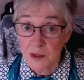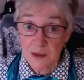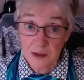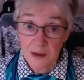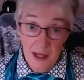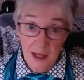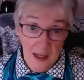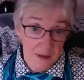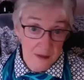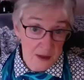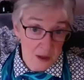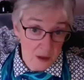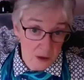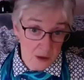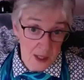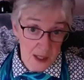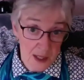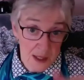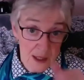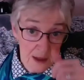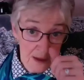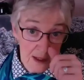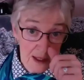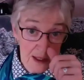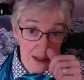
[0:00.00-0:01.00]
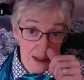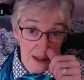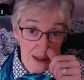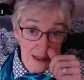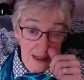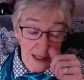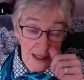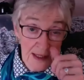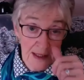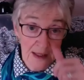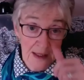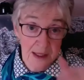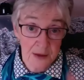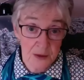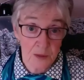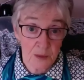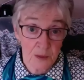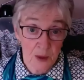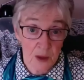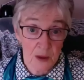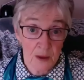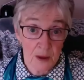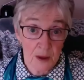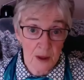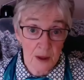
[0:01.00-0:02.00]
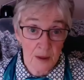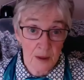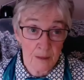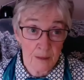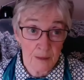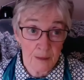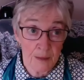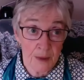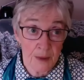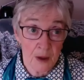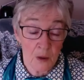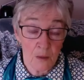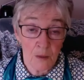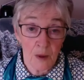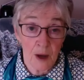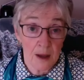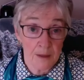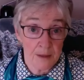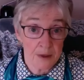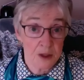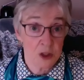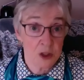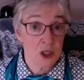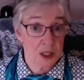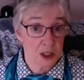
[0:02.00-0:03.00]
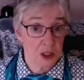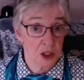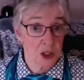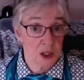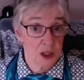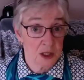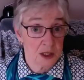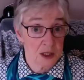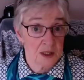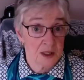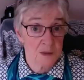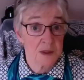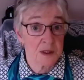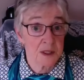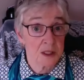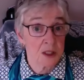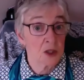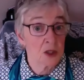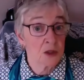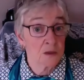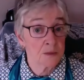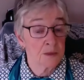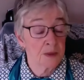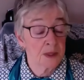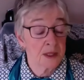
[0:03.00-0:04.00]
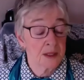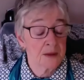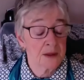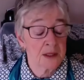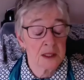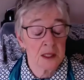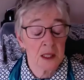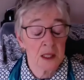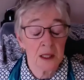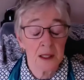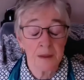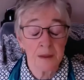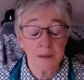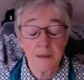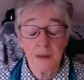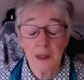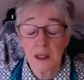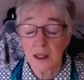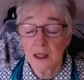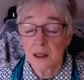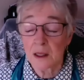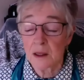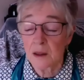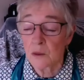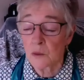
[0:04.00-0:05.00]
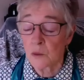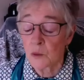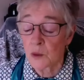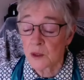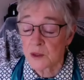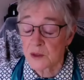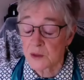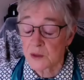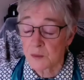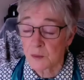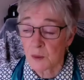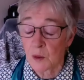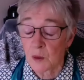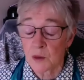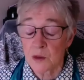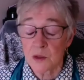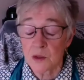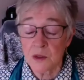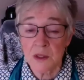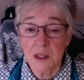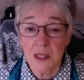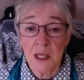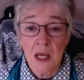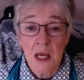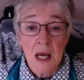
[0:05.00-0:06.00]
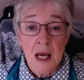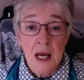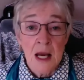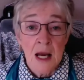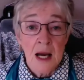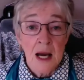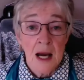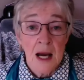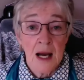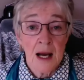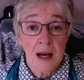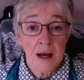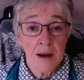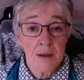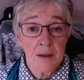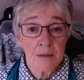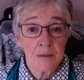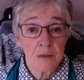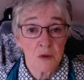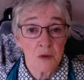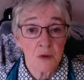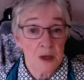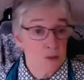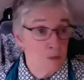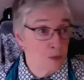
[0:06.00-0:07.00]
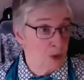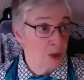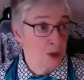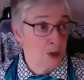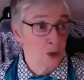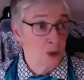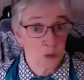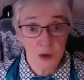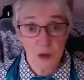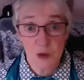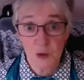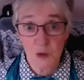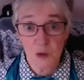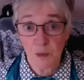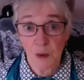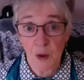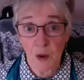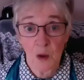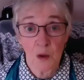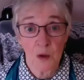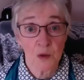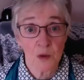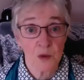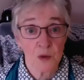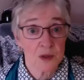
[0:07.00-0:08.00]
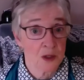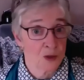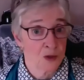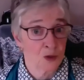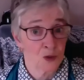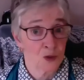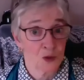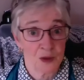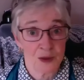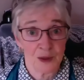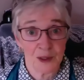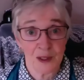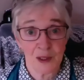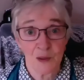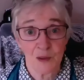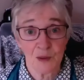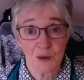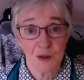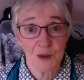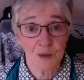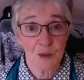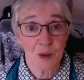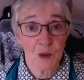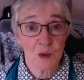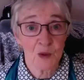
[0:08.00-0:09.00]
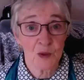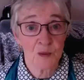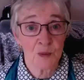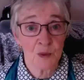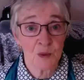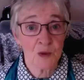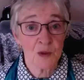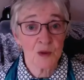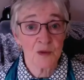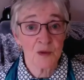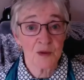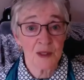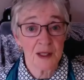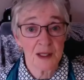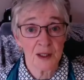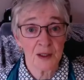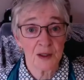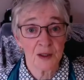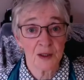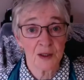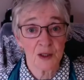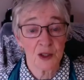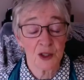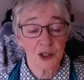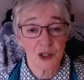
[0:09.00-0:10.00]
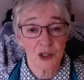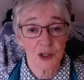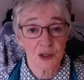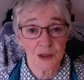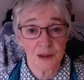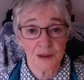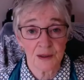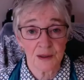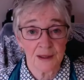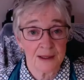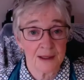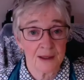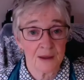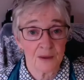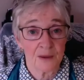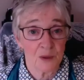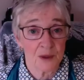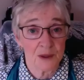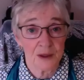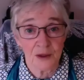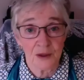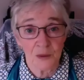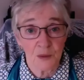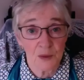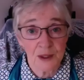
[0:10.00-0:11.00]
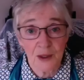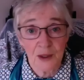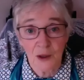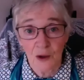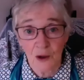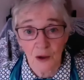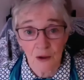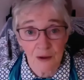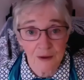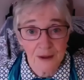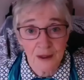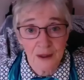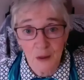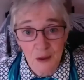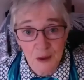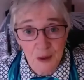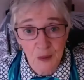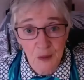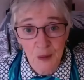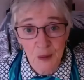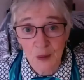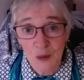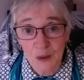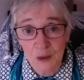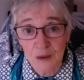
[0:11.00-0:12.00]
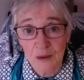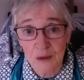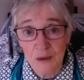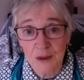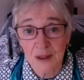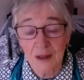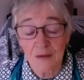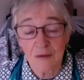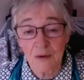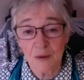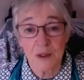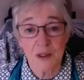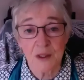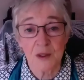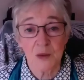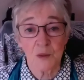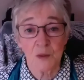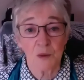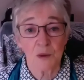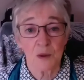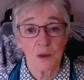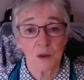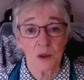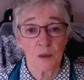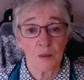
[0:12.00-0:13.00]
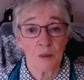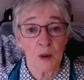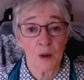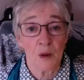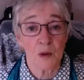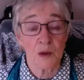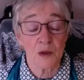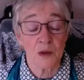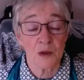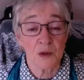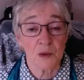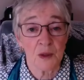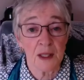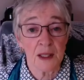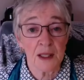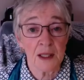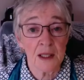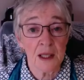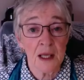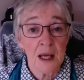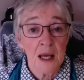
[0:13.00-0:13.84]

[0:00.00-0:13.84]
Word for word: then. The United States under uh, Obama changed its position, but at the time uh, was opposed. Um, Great Britain was opposed. Australia was opposed. Most of the English, the what you call neoliberal governments were opposed, right?